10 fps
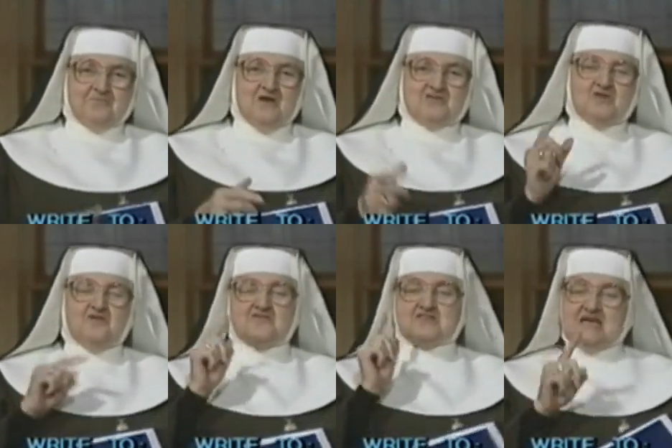so if
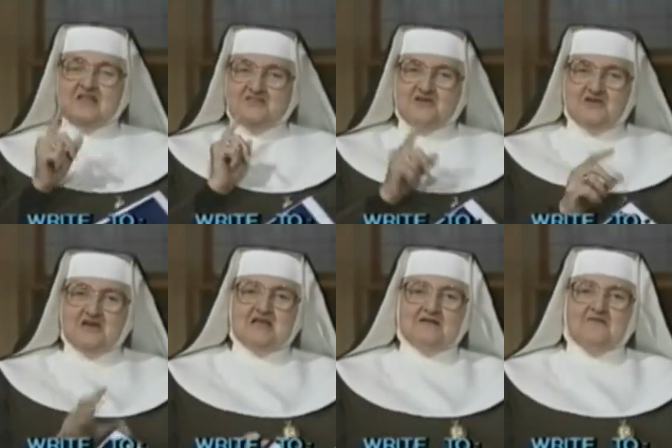you send 30,
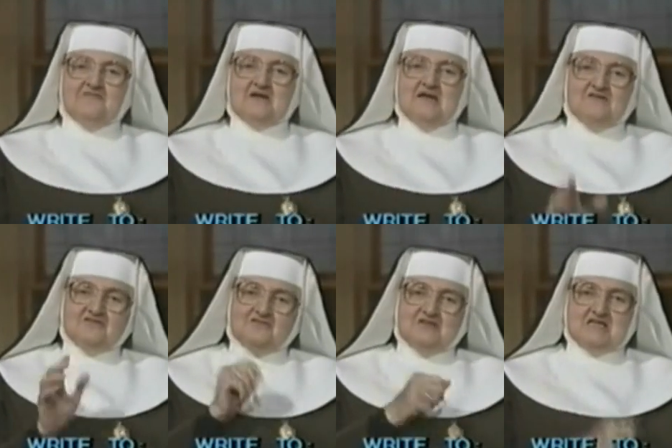if you give a
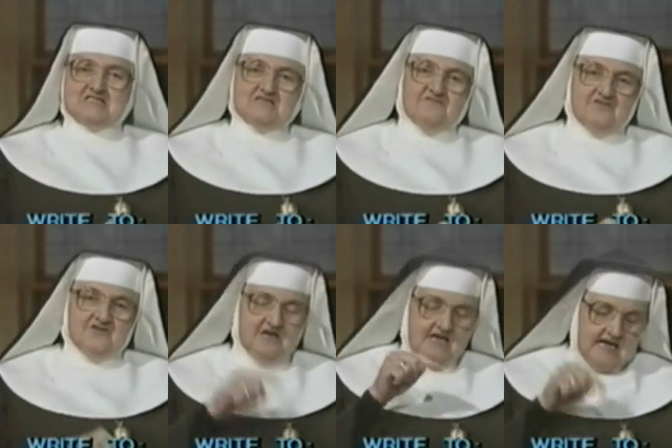donation of
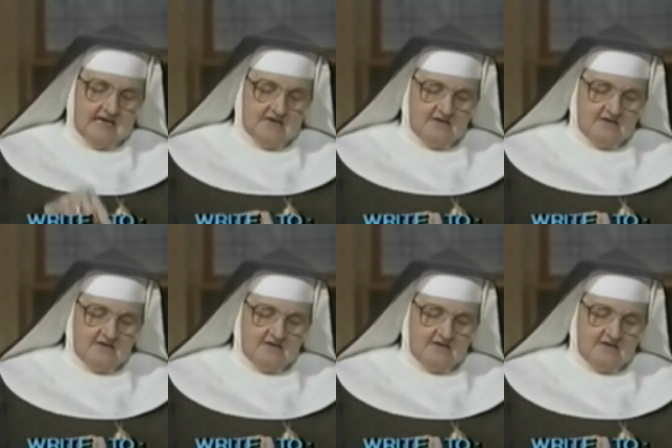30 and you